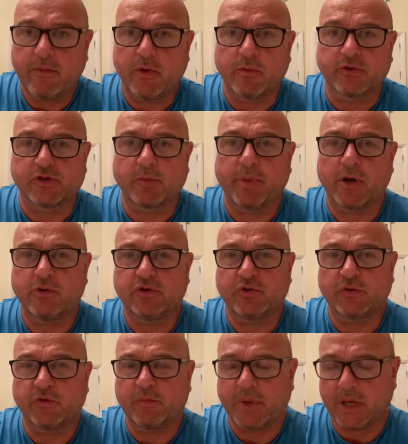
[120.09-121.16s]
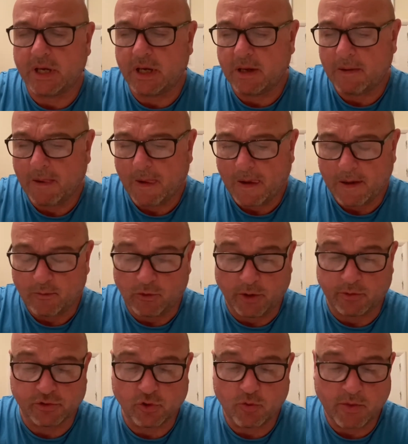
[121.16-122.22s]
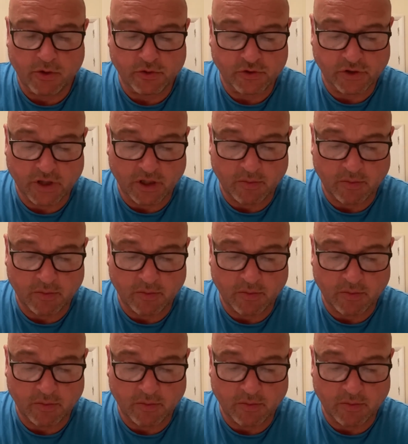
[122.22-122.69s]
that was supposed to have been, well, it was almost going to